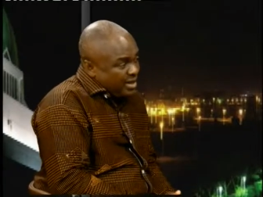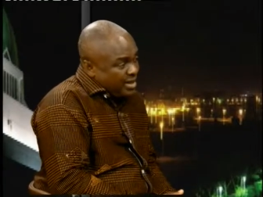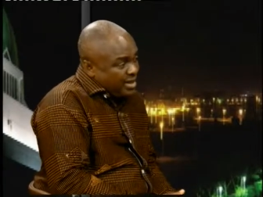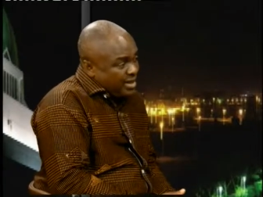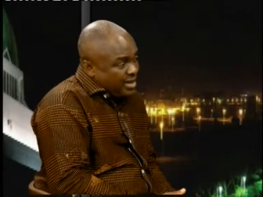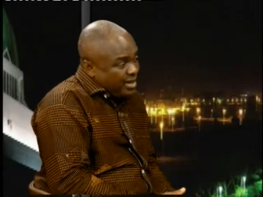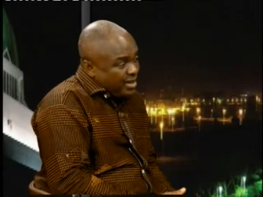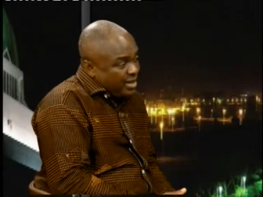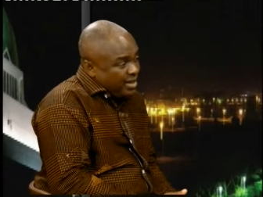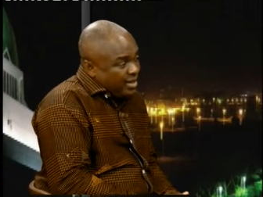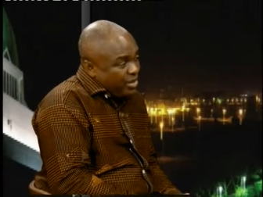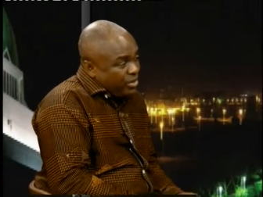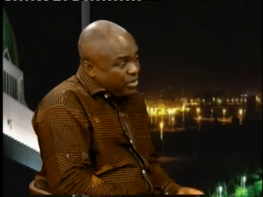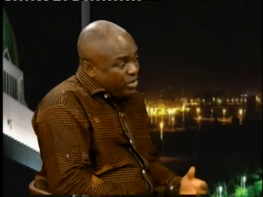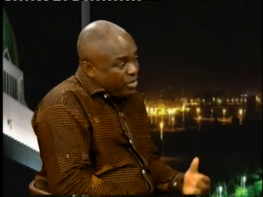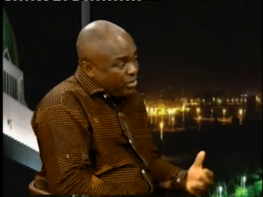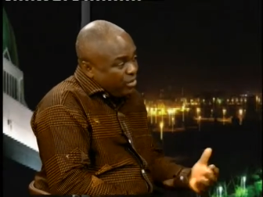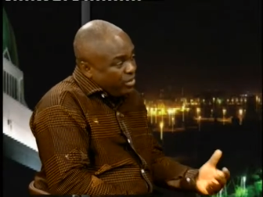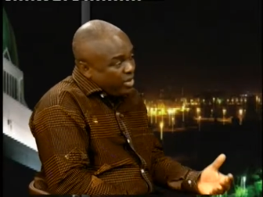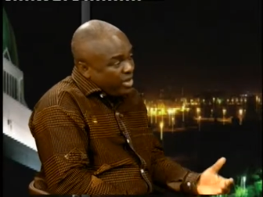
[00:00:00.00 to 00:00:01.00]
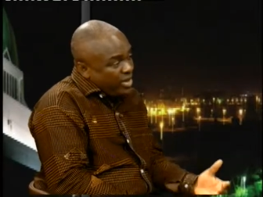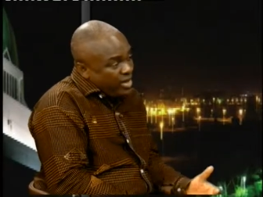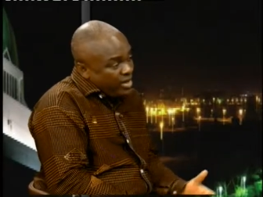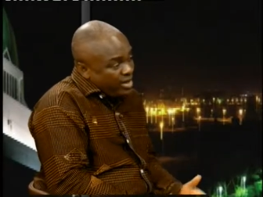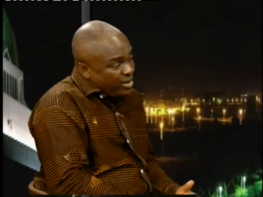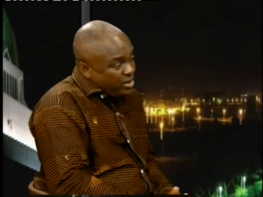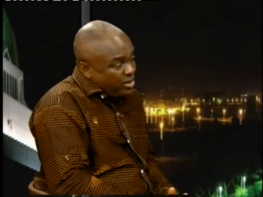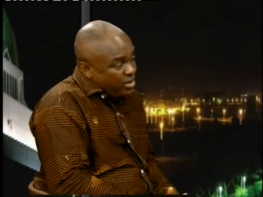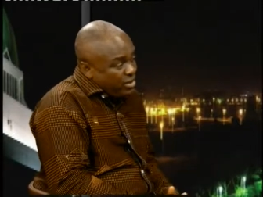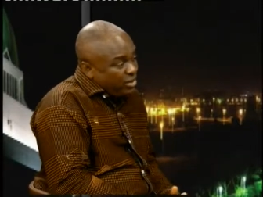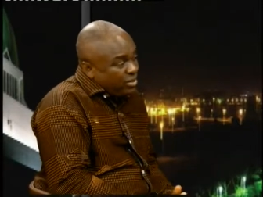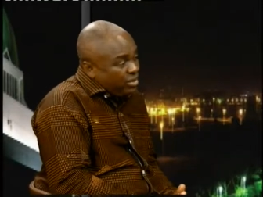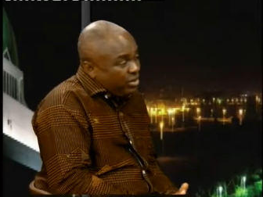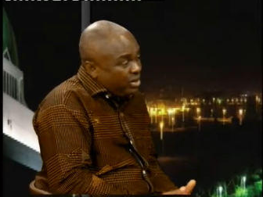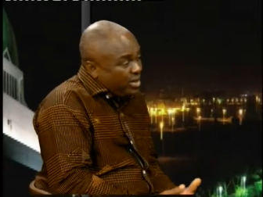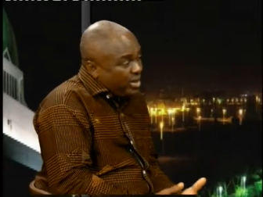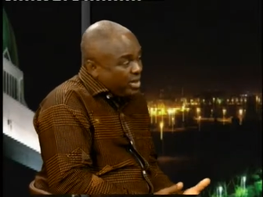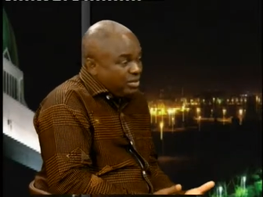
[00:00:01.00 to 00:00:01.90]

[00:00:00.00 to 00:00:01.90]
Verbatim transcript: and then a third reading is done and it